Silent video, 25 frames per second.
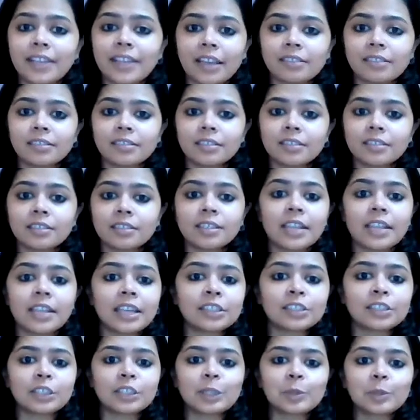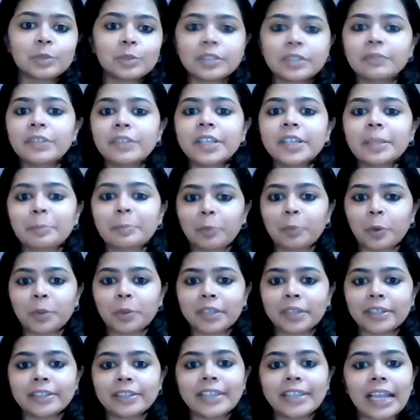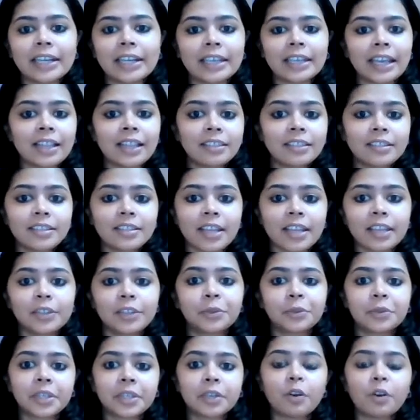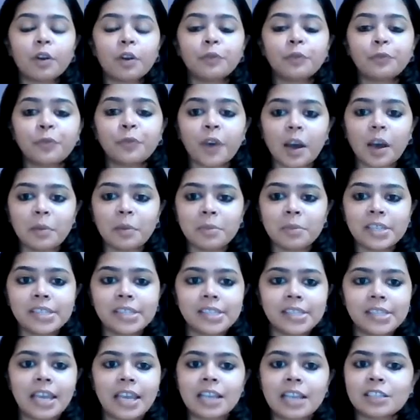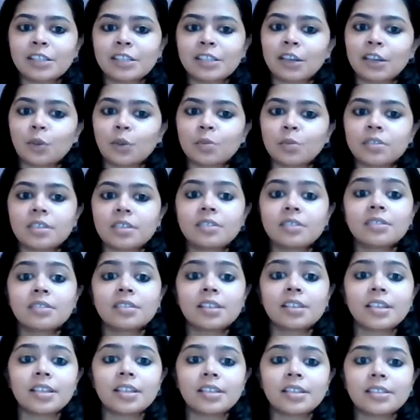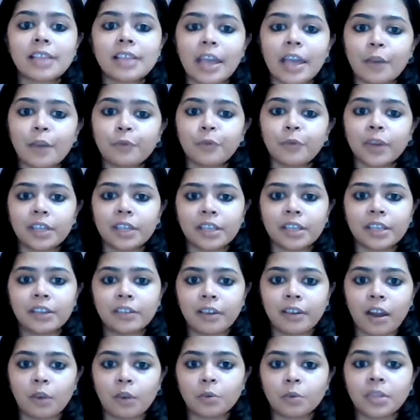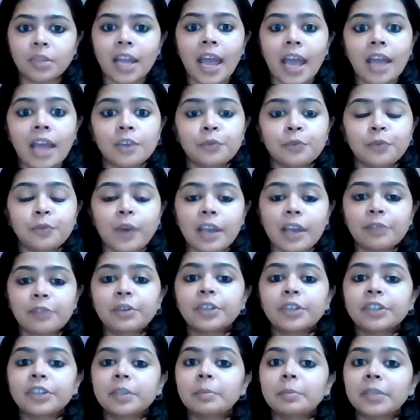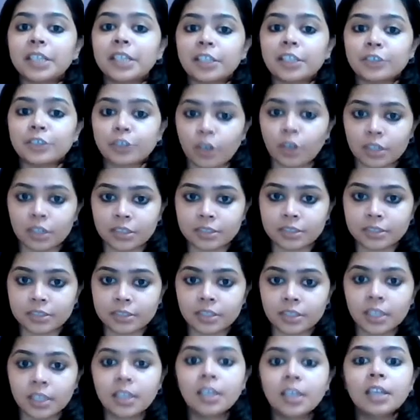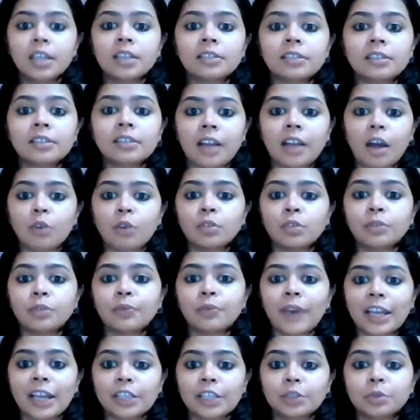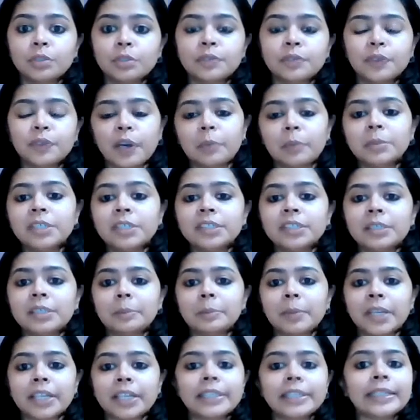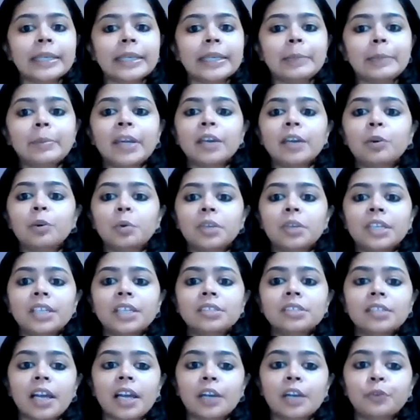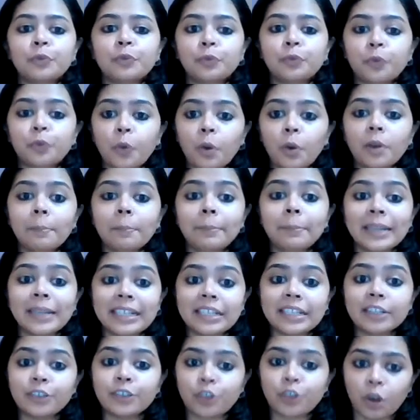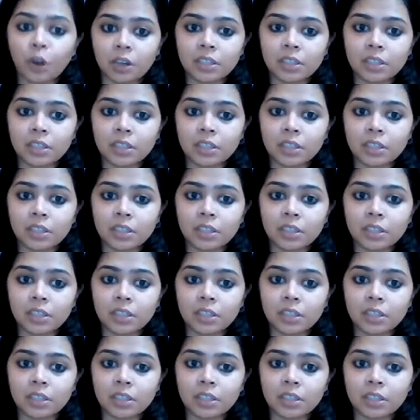TechCircle exclusively reported that health tech unicorn FarmEasy has closed its Series F funding round at $500 million. The round values FarmEasy parent API Holdings at $4 billion.